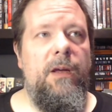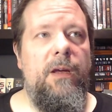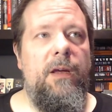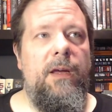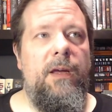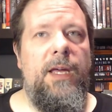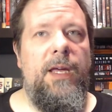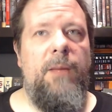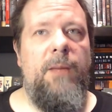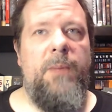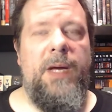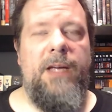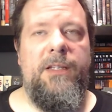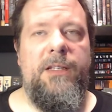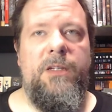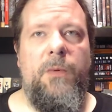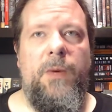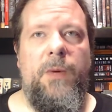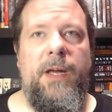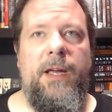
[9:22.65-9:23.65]
He
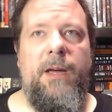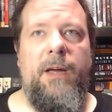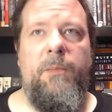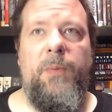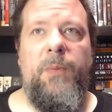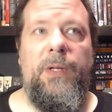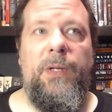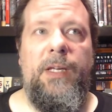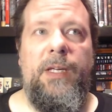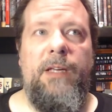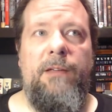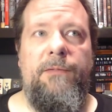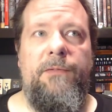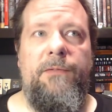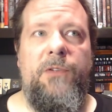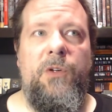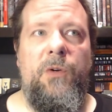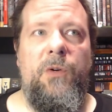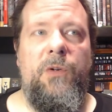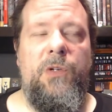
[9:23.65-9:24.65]
passed away, I
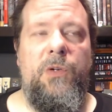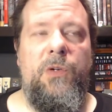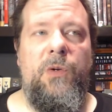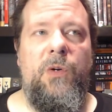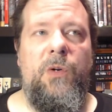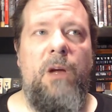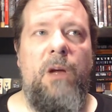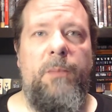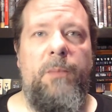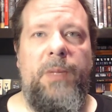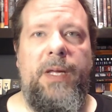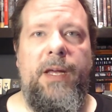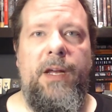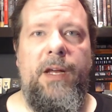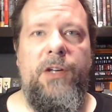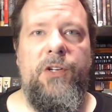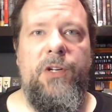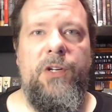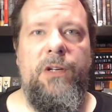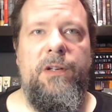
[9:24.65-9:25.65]
believe, due to
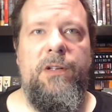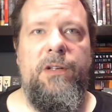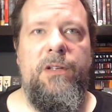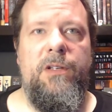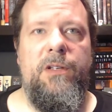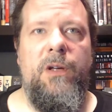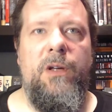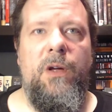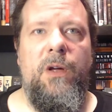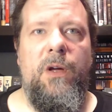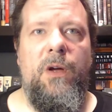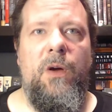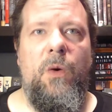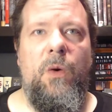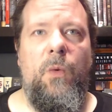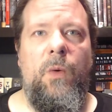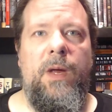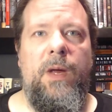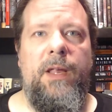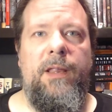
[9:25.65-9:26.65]
complications
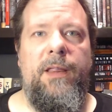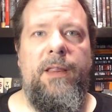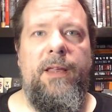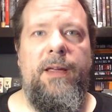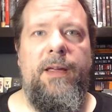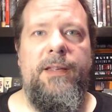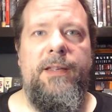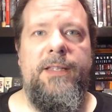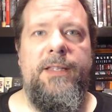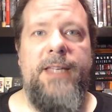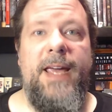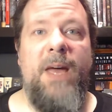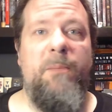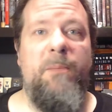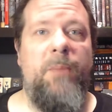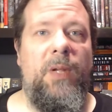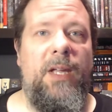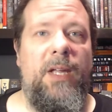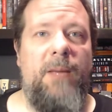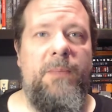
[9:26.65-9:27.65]
with his
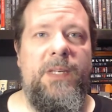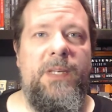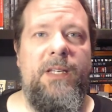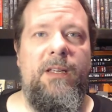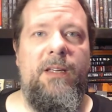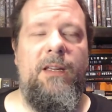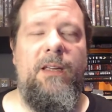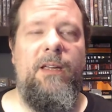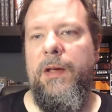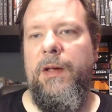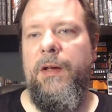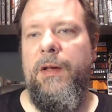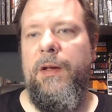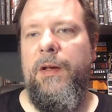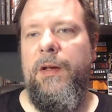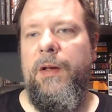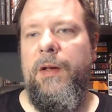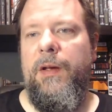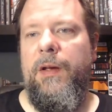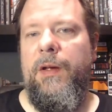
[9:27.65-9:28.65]
epilepsy.
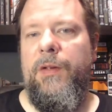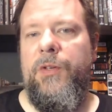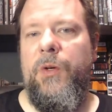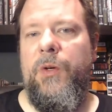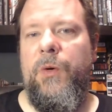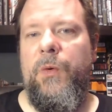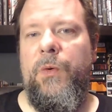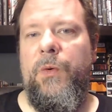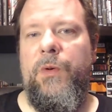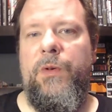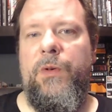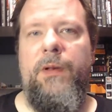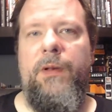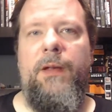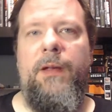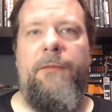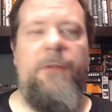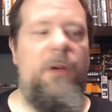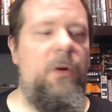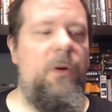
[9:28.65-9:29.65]
So,
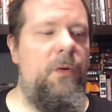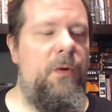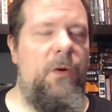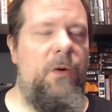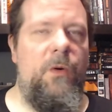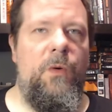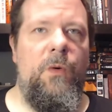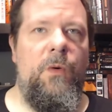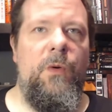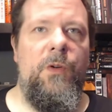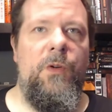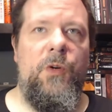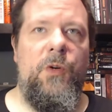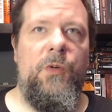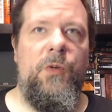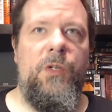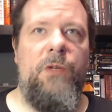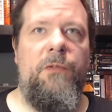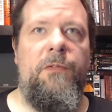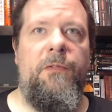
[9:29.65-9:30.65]
if you don't know
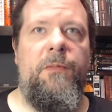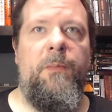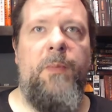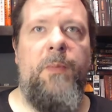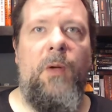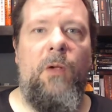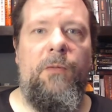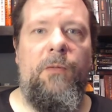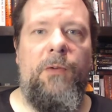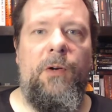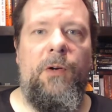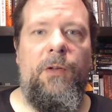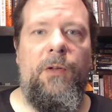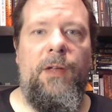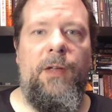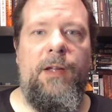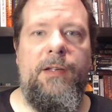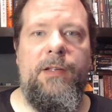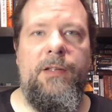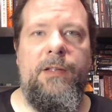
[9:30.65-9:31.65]
Joseph Pulver,
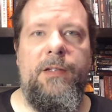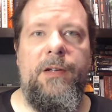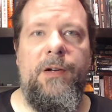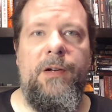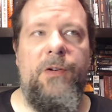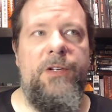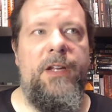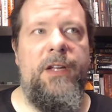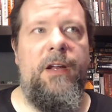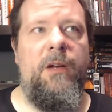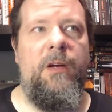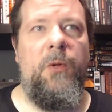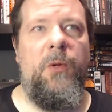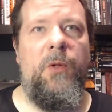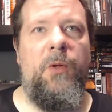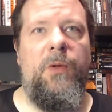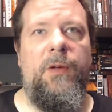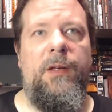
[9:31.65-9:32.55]
that's understandable.